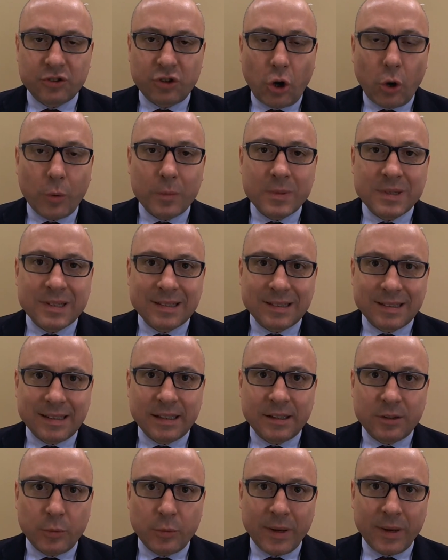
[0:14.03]
Jobs
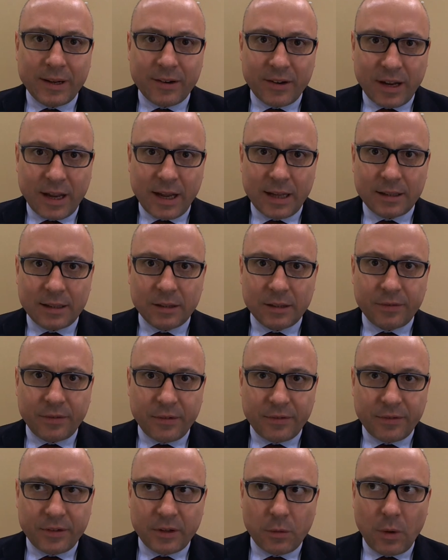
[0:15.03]
need to be created.
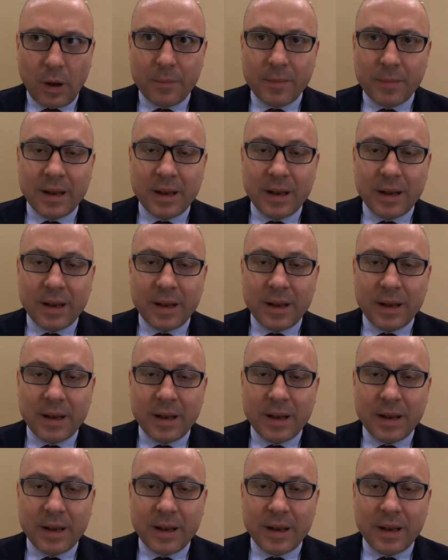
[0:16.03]
51